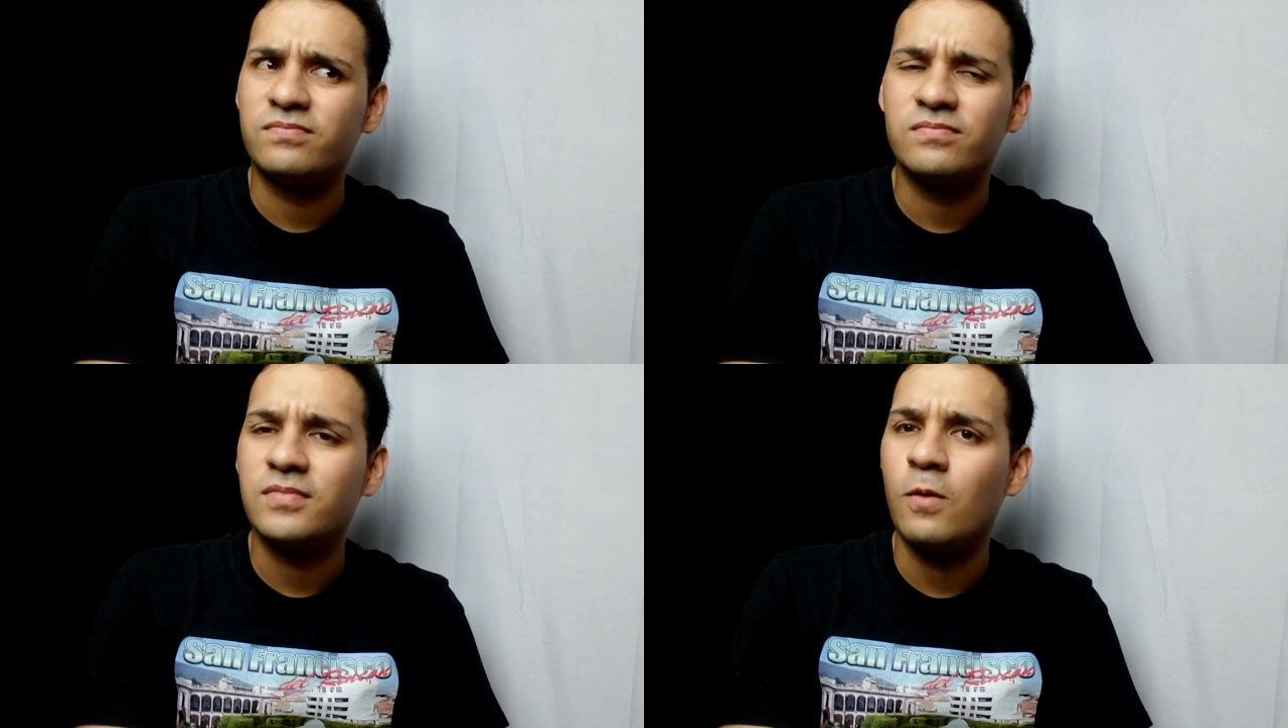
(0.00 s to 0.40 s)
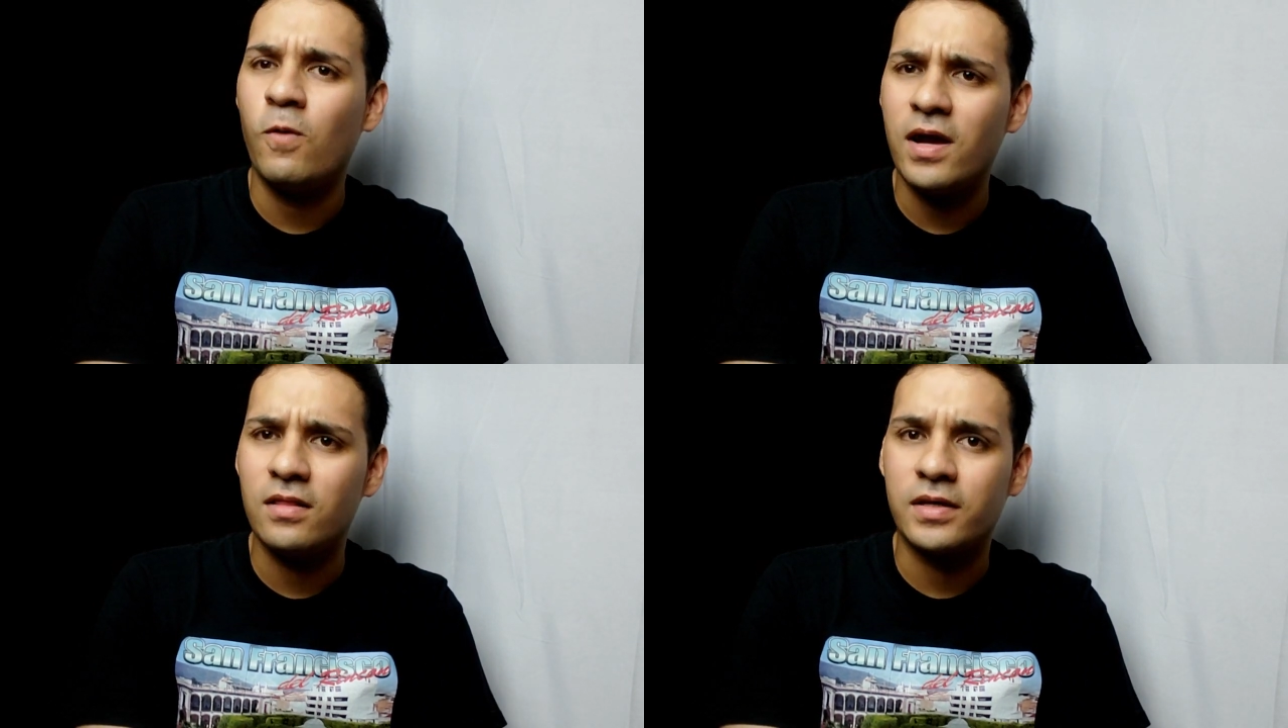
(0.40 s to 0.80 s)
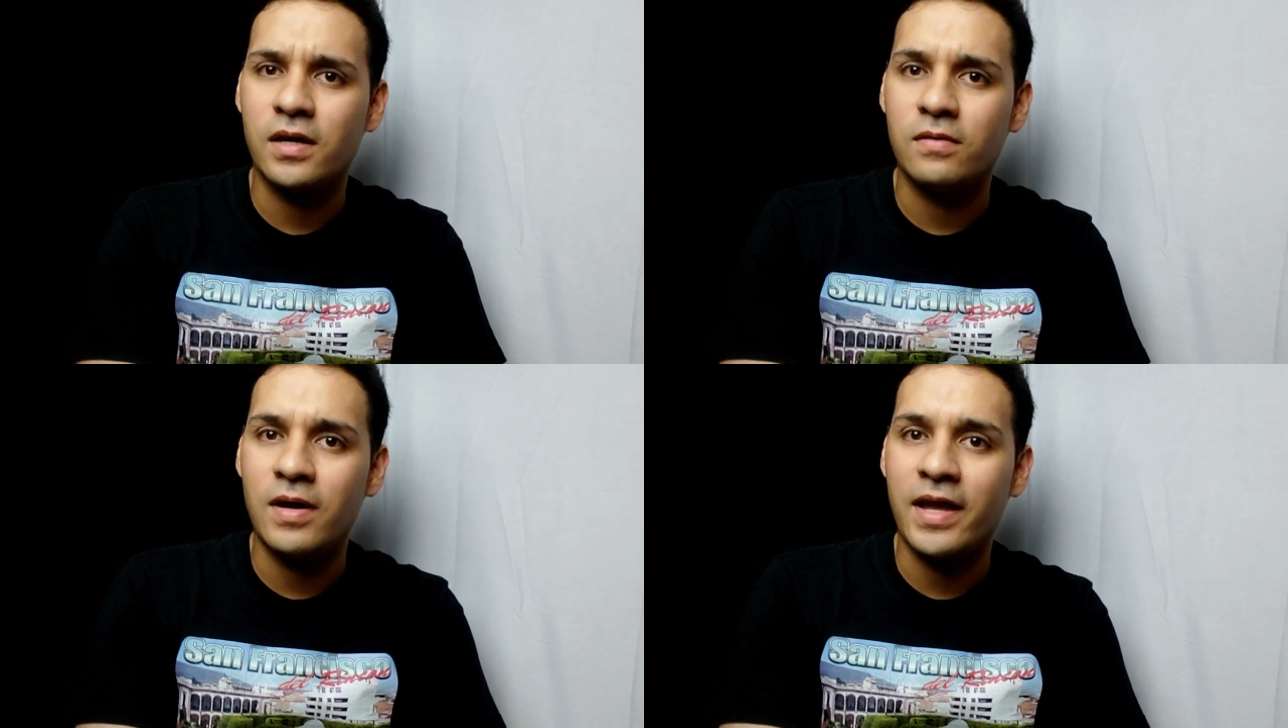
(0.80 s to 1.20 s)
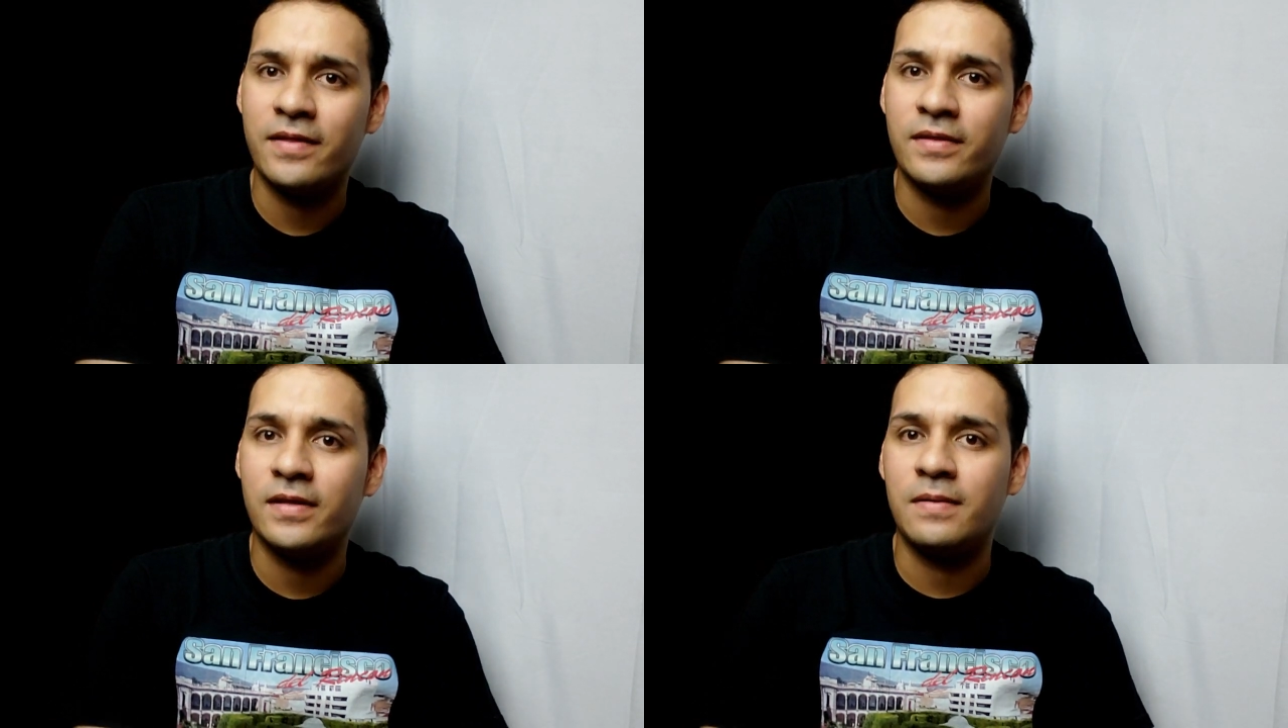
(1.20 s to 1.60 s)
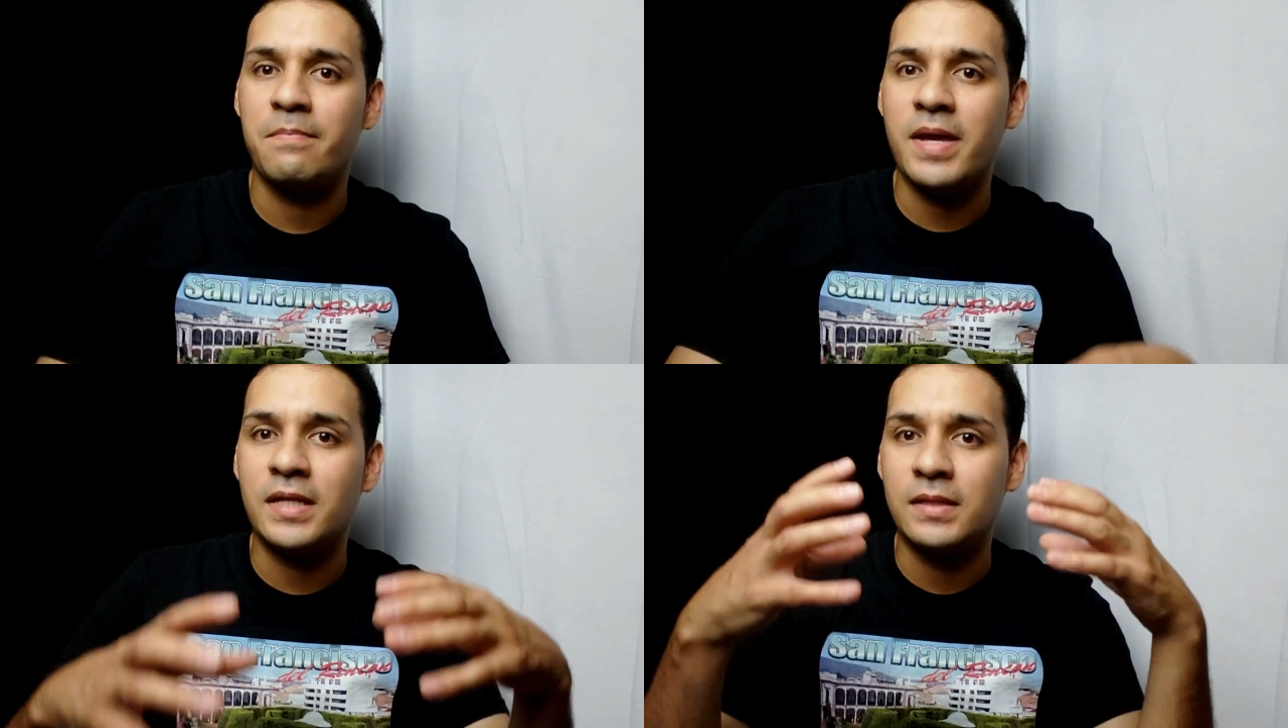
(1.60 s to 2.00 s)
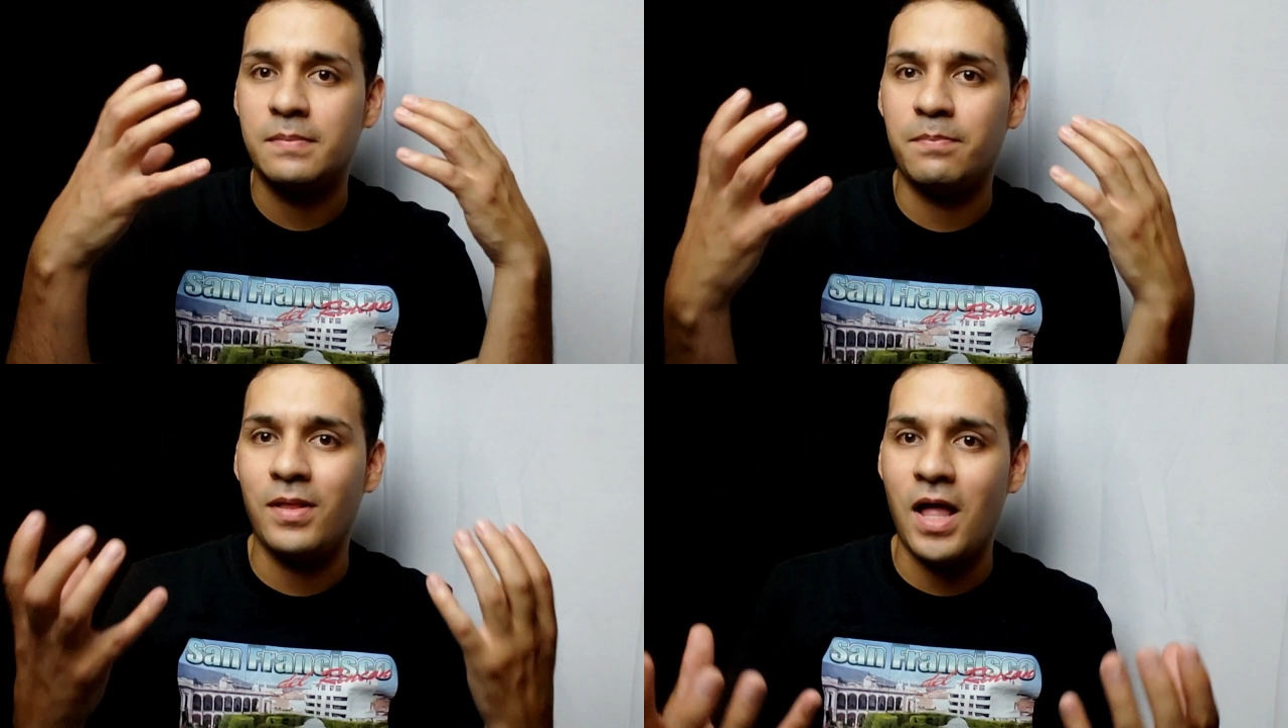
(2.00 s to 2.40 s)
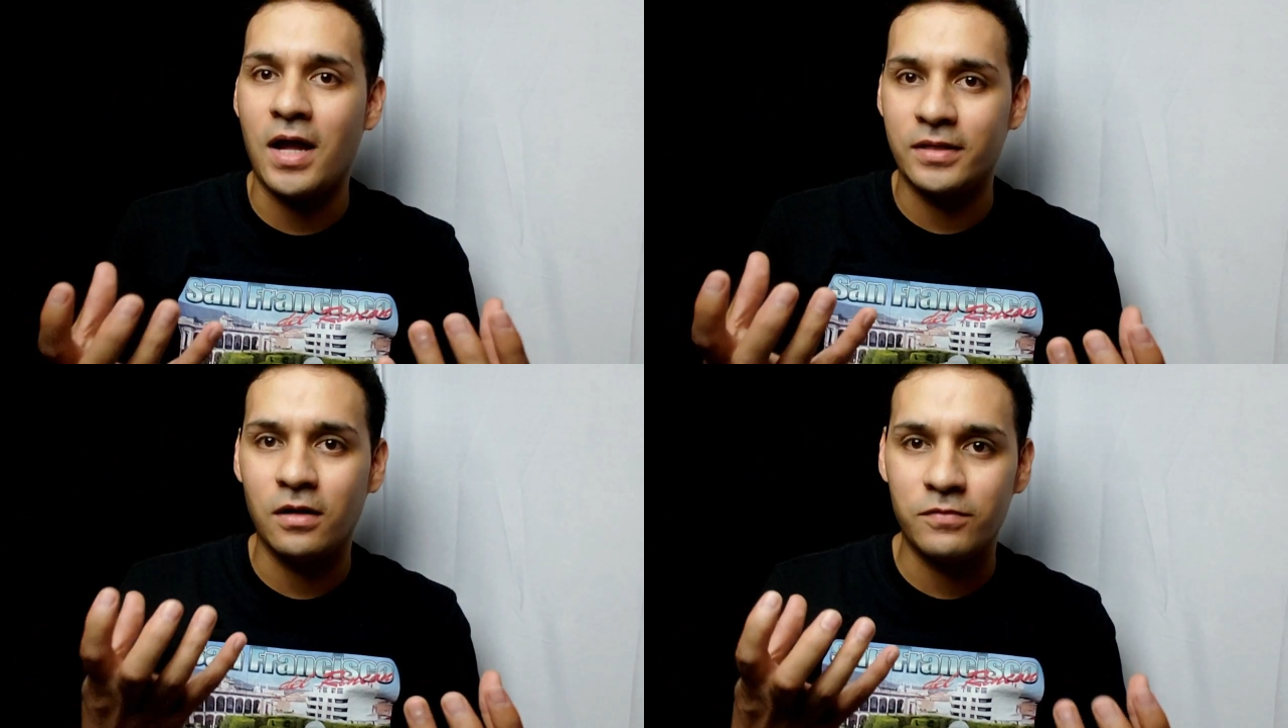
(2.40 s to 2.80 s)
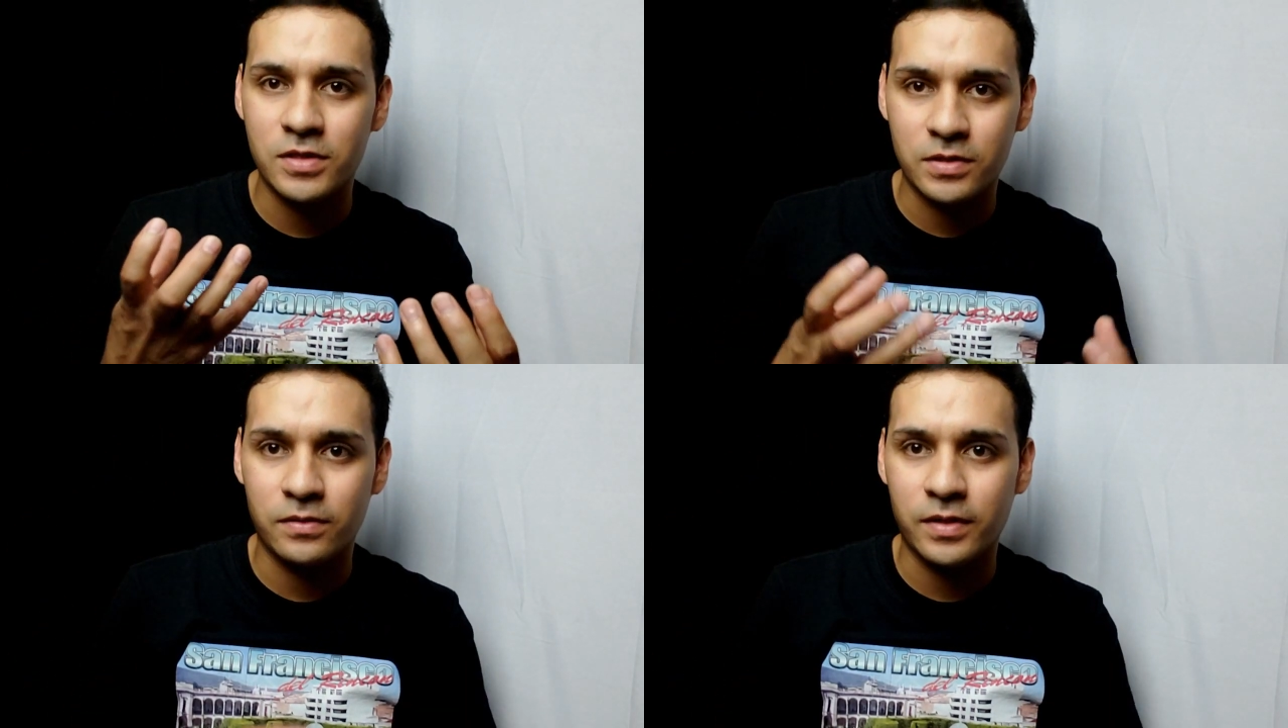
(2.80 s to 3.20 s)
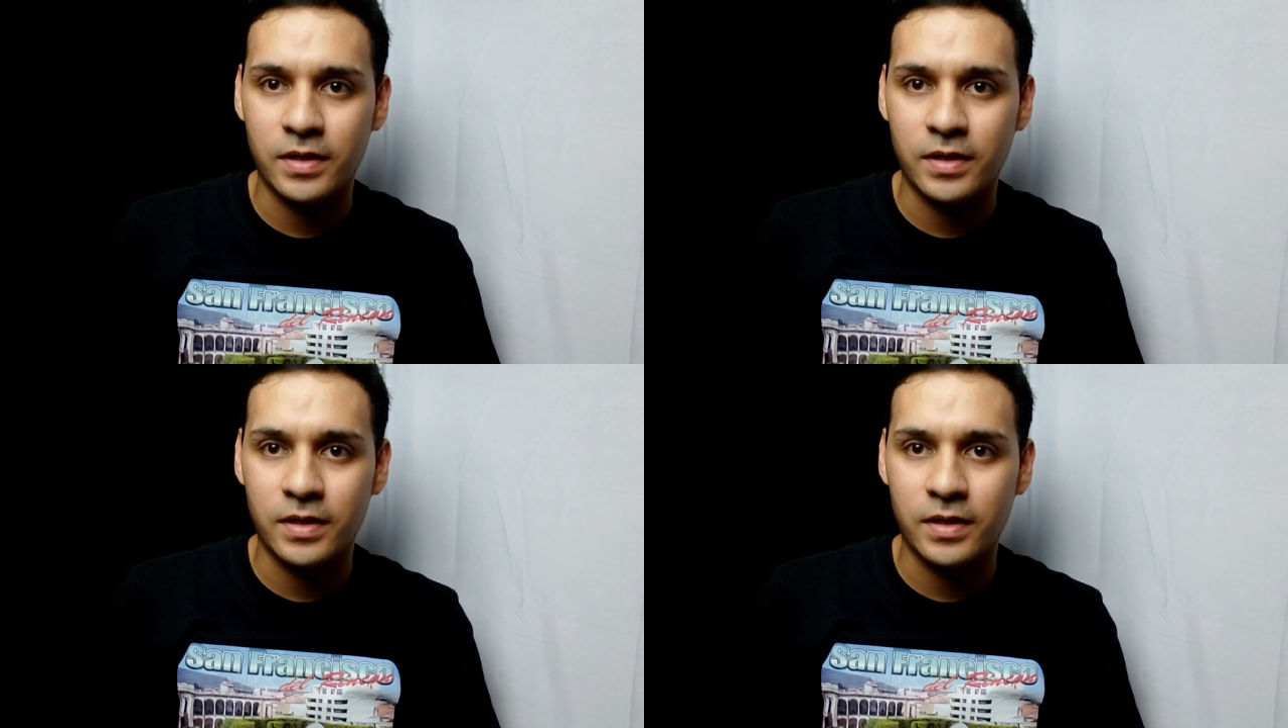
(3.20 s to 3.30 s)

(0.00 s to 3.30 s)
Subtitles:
a while ago. I had the main plot of the story.